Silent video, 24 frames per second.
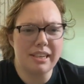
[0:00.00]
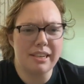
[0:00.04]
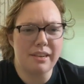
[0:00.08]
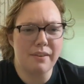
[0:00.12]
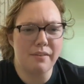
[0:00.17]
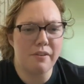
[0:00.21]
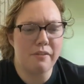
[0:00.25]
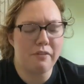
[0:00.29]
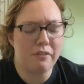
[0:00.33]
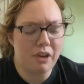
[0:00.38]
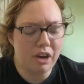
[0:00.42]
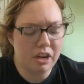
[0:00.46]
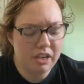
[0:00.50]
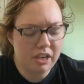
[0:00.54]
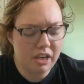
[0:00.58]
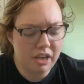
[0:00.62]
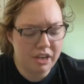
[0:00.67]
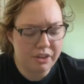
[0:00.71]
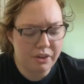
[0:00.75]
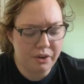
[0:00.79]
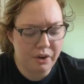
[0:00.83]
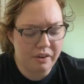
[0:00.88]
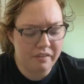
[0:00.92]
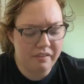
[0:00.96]
Like if you've gone
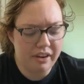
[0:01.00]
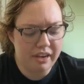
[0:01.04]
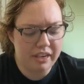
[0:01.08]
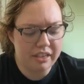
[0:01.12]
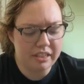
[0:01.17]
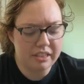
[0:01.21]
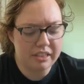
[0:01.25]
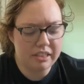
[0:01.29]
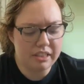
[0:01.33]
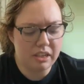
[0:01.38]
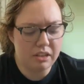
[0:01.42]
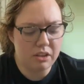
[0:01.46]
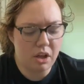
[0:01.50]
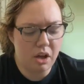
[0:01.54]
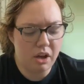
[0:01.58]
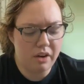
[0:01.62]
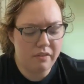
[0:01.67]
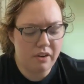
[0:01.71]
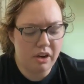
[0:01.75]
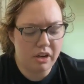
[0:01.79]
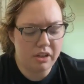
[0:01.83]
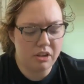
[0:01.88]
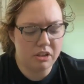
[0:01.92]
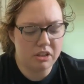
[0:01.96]
to other events, a lot
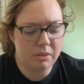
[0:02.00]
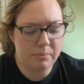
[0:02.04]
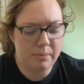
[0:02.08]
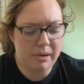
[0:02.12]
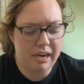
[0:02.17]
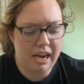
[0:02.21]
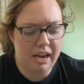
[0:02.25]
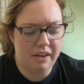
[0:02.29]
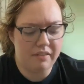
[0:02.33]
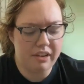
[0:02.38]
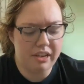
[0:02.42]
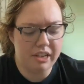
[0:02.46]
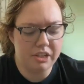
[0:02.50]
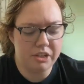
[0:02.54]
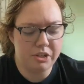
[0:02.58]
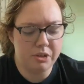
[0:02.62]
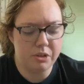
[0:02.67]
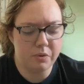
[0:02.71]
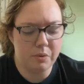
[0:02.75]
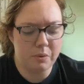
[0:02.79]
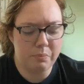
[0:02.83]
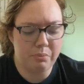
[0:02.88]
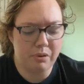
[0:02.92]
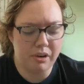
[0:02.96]
of authors have been having
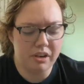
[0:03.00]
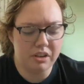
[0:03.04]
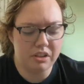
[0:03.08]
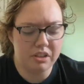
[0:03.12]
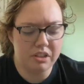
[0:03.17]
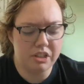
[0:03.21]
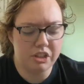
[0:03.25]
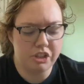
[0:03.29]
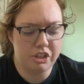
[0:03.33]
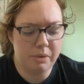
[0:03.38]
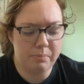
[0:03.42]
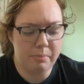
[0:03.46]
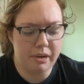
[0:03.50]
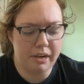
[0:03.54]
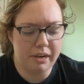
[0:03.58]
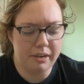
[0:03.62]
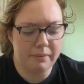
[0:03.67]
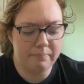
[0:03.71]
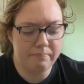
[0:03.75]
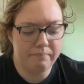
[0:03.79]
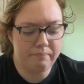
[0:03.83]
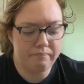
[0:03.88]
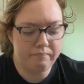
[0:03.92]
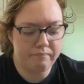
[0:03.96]
issues with printers and
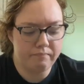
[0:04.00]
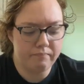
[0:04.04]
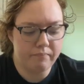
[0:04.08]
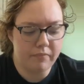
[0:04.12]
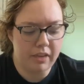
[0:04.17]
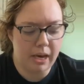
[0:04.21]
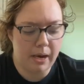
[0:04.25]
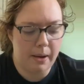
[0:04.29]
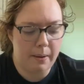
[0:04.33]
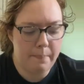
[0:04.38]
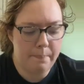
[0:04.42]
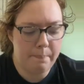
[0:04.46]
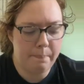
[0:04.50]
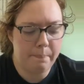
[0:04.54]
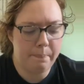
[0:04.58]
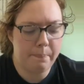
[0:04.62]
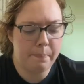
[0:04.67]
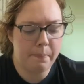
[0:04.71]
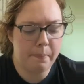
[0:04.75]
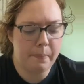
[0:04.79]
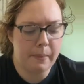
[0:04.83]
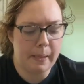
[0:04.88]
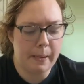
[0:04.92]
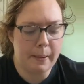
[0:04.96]
shipping yeah,
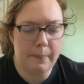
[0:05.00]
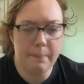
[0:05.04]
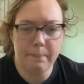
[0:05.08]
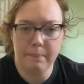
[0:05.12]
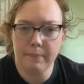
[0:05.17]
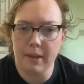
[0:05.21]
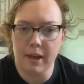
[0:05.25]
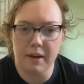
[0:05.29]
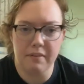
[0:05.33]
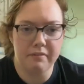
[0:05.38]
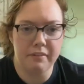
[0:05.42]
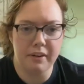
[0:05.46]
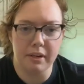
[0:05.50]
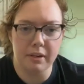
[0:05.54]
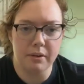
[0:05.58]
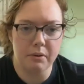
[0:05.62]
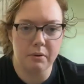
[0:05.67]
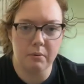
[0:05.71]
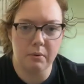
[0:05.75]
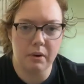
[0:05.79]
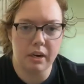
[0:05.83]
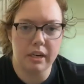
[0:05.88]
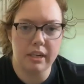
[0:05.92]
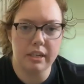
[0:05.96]
yeah, not
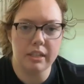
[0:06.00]
fun,